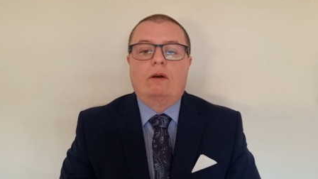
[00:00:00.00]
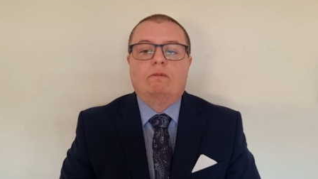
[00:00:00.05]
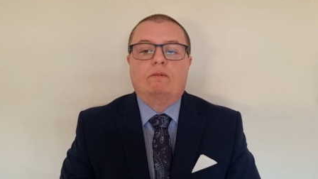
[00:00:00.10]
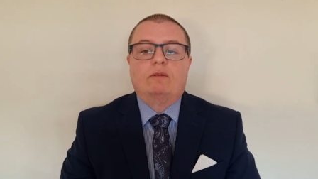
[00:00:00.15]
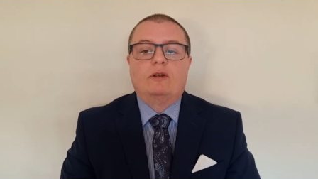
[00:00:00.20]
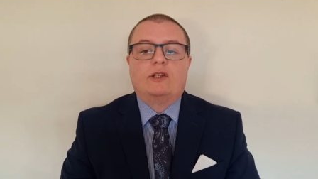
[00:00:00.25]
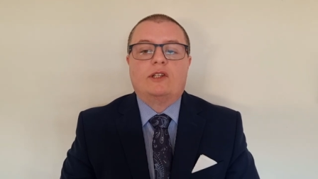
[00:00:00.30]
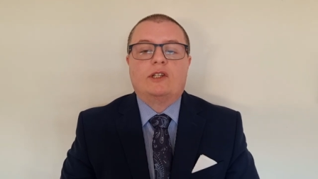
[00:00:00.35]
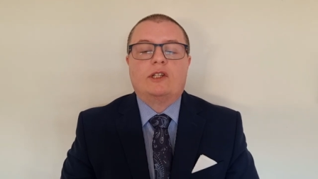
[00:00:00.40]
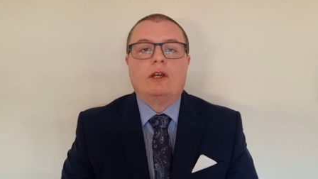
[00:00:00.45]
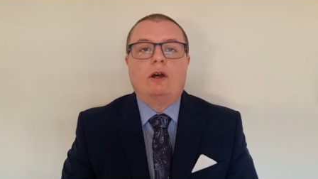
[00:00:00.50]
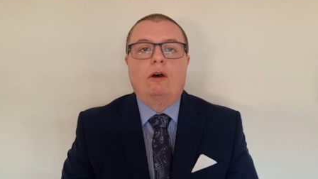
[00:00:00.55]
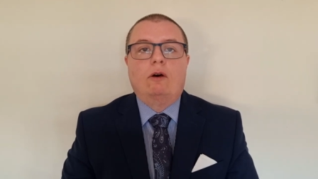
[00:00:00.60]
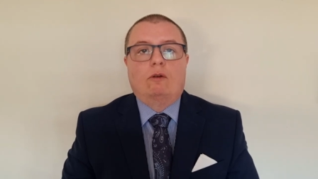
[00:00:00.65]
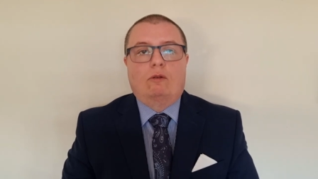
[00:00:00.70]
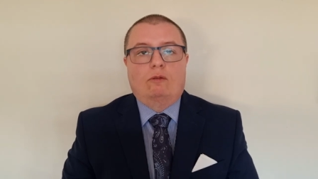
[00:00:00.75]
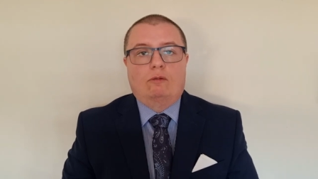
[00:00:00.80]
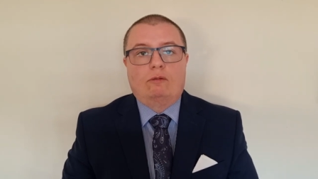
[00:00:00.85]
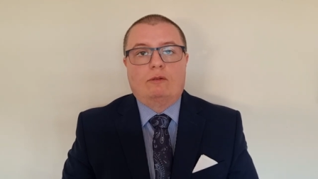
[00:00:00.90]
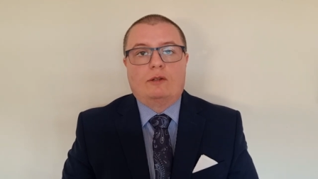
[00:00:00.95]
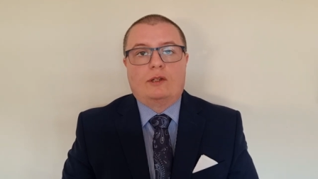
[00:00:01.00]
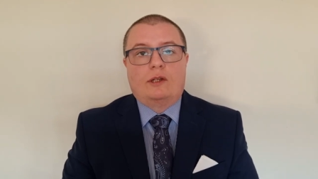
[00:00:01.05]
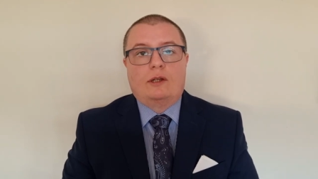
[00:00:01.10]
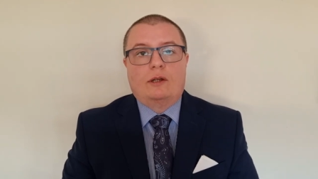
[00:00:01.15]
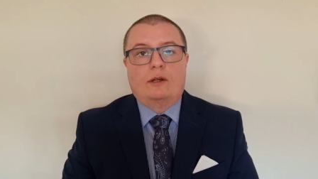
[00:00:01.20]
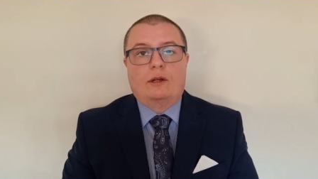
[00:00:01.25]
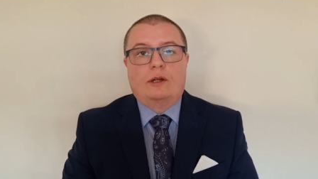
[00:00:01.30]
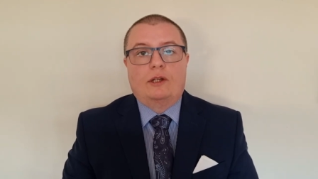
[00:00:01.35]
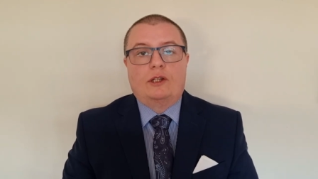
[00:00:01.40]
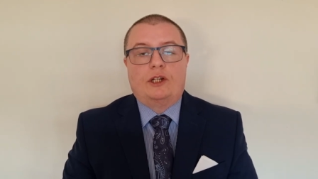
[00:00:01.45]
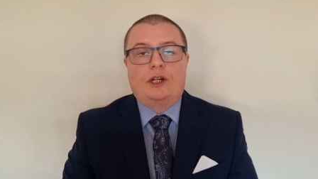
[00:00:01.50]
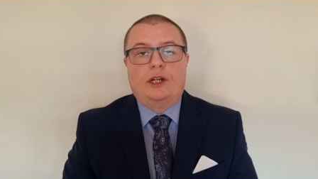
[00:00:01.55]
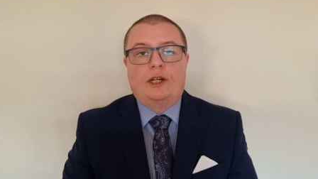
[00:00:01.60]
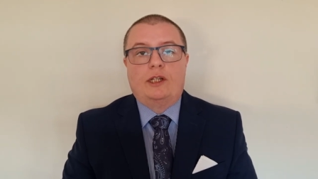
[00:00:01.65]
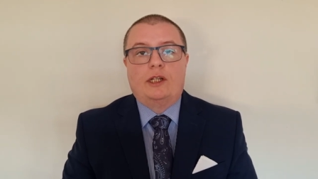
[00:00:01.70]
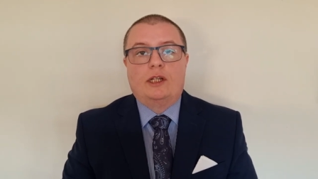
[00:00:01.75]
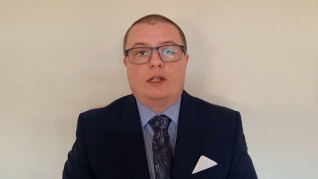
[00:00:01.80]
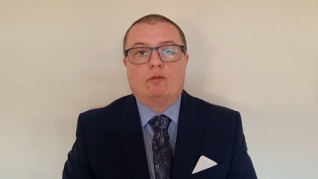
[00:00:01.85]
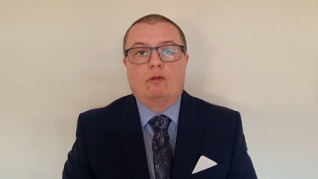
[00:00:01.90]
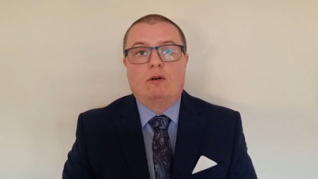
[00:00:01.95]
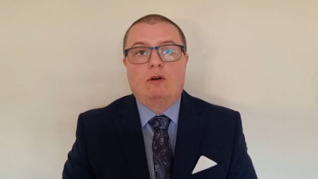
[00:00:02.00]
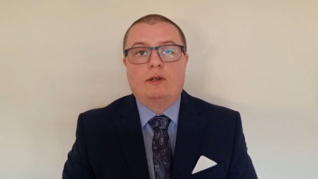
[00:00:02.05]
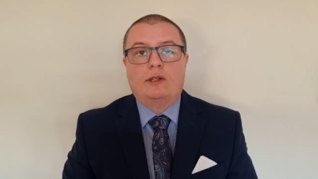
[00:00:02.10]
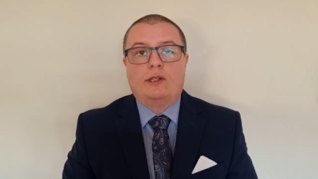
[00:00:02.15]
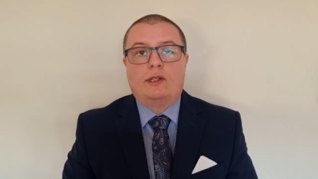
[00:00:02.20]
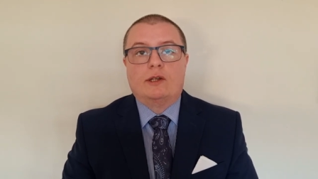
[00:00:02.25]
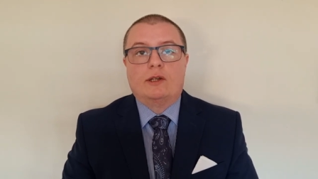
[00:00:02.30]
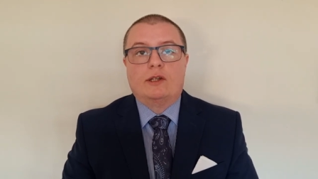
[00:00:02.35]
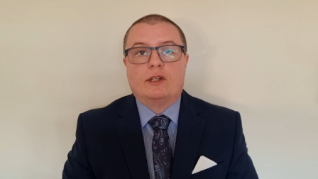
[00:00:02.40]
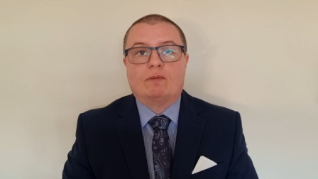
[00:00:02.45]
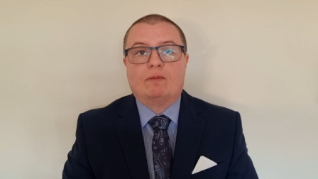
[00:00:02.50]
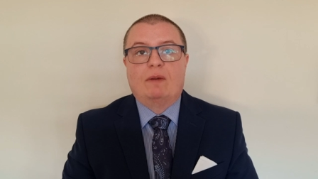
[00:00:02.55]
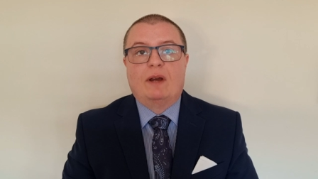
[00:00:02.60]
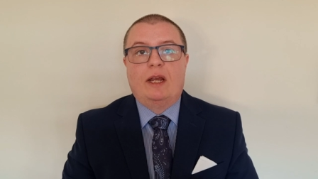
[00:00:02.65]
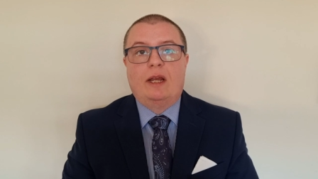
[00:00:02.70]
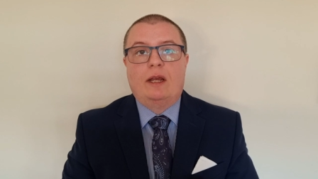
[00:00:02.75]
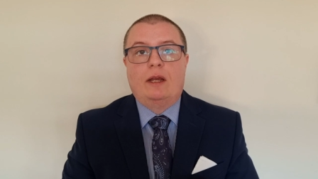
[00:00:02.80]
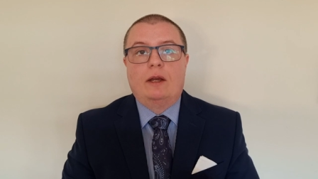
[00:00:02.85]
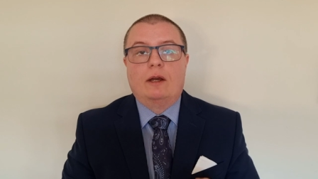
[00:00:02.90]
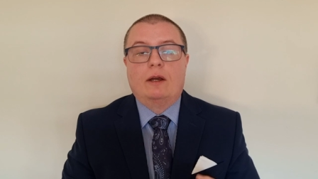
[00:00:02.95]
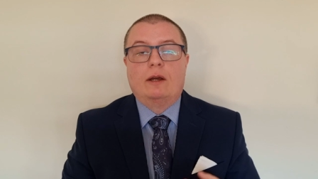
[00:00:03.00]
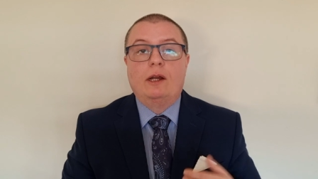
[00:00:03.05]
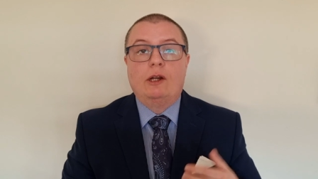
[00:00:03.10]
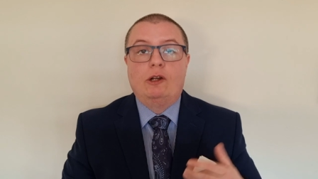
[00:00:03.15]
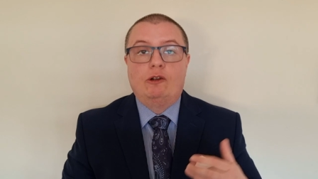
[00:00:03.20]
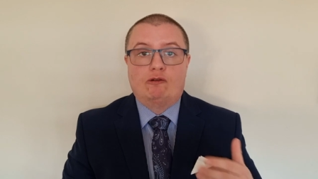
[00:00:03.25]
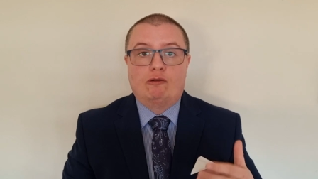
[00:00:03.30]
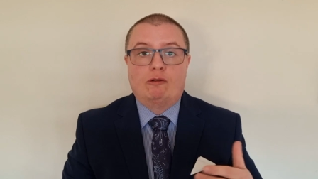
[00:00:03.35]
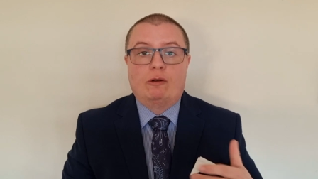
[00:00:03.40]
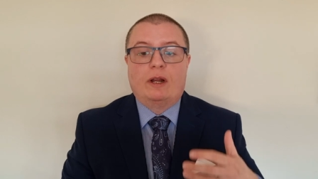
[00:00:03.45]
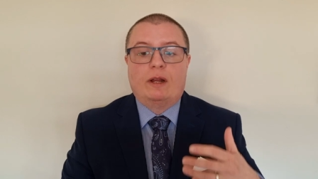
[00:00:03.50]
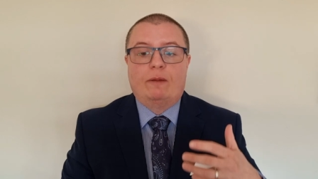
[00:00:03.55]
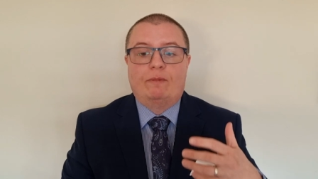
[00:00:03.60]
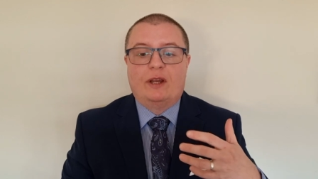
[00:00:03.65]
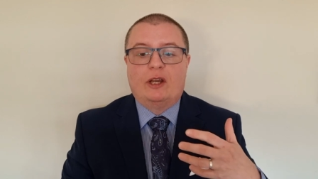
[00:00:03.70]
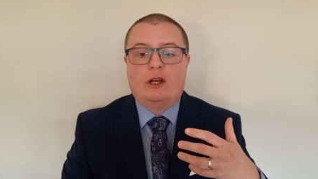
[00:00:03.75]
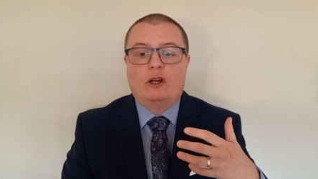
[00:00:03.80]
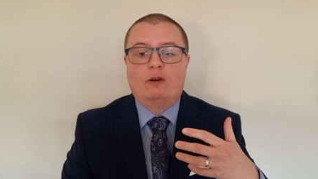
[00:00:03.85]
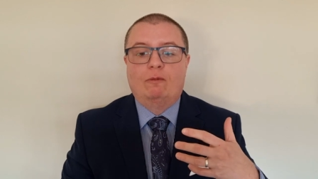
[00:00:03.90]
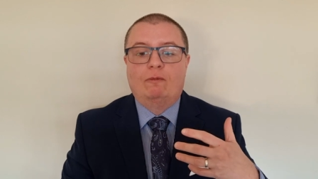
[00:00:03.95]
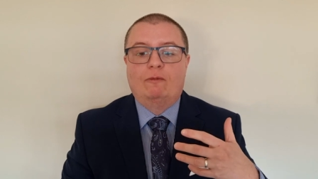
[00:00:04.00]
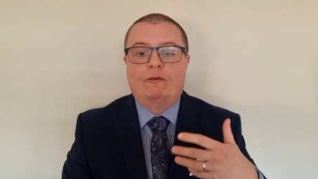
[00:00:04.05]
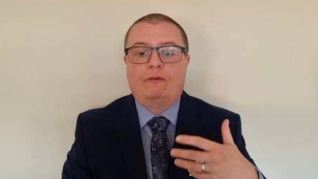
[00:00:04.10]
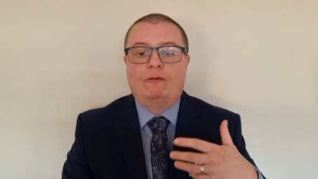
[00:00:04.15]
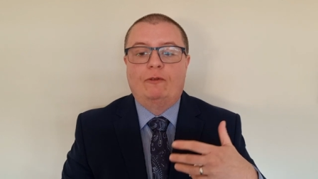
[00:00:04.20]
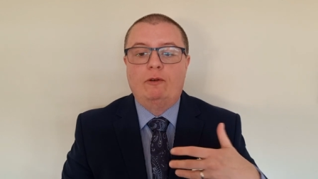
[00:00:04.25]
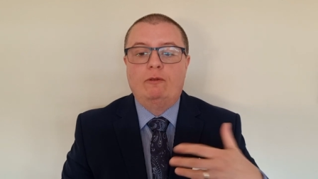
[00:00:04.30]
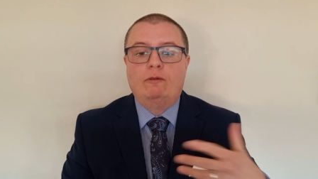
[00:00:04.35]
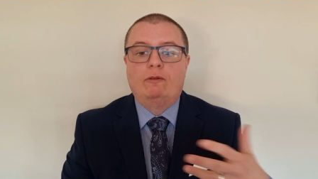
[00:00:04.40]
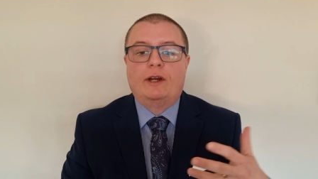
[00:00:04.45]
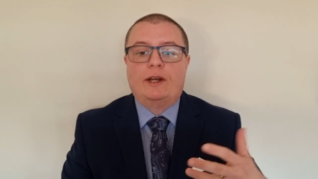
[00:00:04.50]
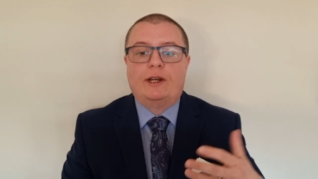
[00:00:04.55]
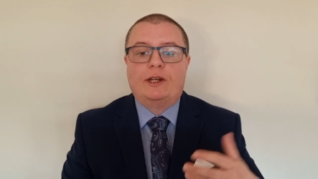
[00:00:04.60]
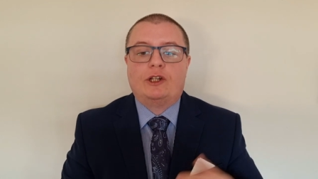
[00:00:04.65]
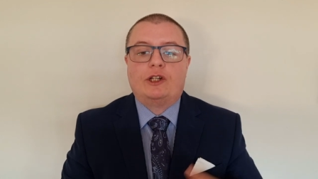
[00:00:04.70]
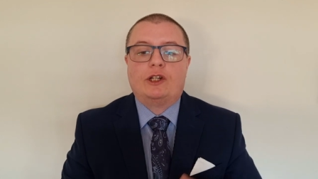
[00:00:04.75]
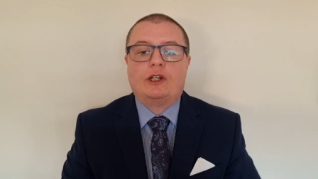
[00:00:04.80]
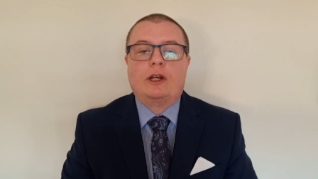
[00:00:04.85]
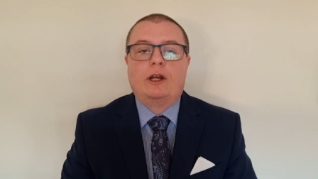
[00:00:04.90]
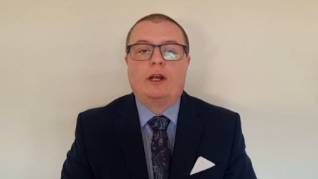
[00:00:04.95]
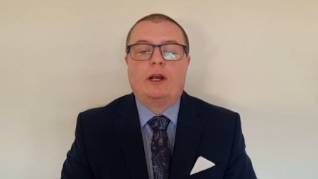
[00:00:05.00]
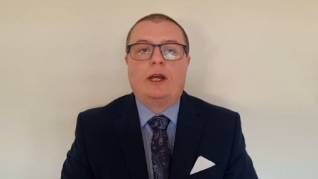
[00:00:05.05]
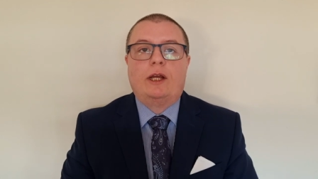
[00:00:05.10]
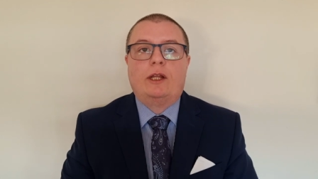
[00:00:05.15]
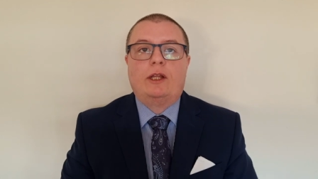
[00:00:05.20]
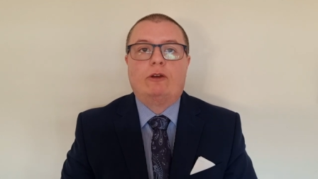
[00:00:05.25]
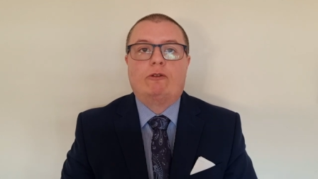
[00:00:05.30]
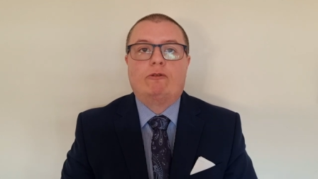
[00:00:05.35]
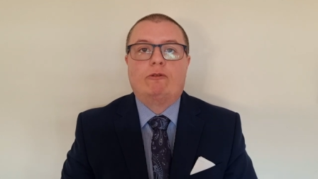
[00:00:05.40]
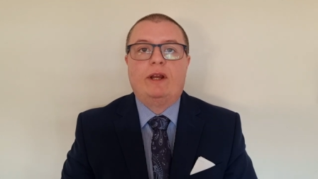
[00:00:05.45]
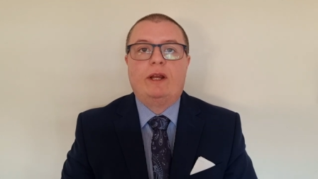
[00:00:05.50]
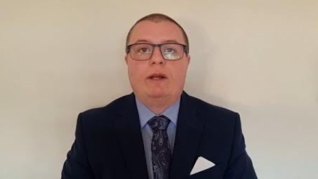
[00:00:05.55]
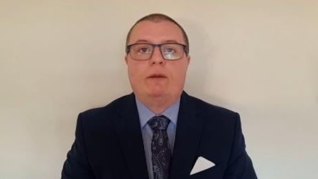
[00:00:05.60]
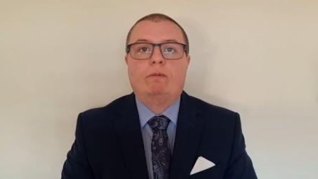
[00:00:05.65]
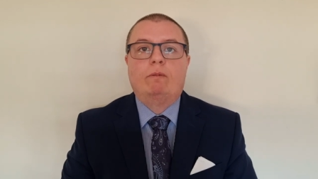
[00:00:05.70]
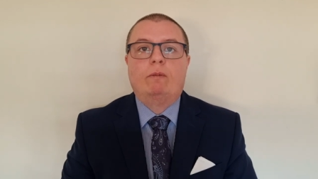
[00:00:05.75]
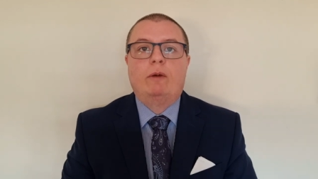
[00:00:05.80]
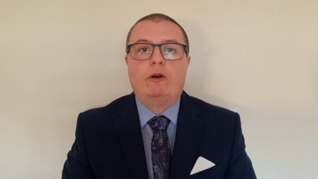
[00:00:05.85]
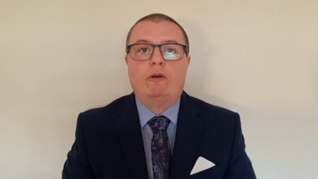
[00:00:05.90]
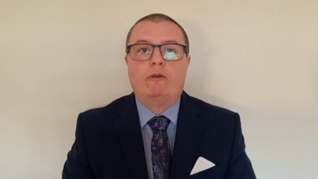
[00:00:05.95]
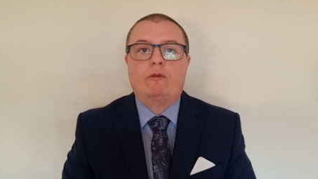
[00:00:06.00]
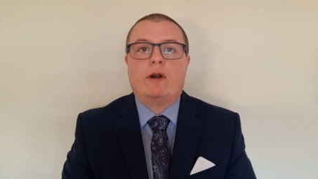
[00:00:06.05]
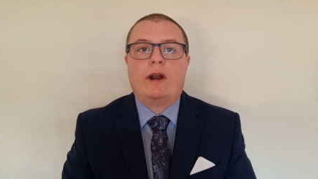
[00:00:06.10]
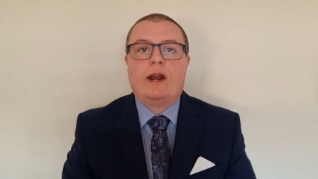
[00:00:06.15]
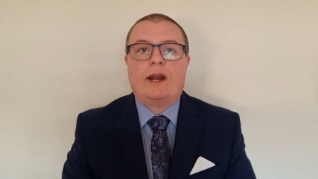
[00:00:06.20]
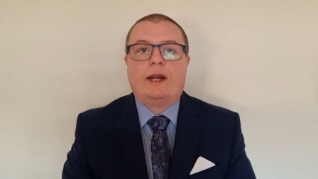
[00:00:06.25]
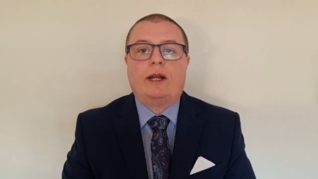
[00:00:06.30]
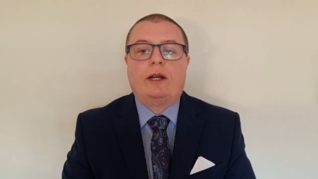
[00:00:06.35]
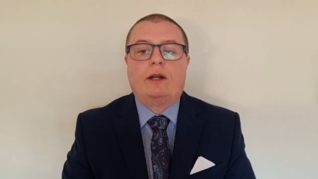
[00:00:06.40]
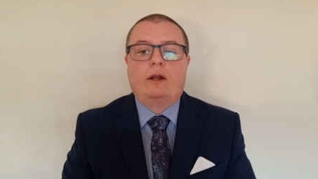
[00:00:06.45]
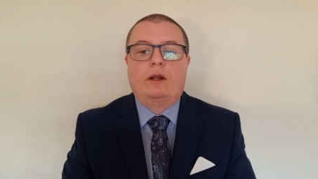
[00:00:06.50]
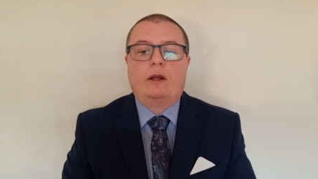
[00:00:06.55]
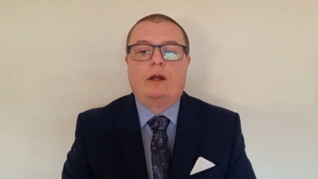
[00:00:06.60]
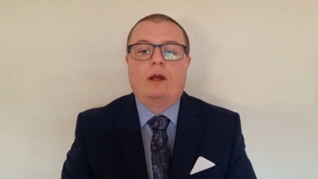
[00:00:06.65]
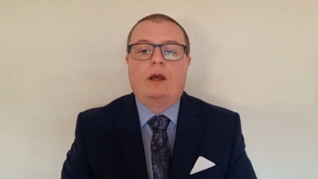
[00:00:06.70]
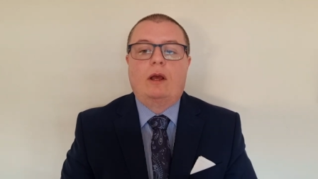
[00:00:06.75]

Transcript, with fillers: But salt, as Jesus warns us, may literally become foolish in the Greek moraine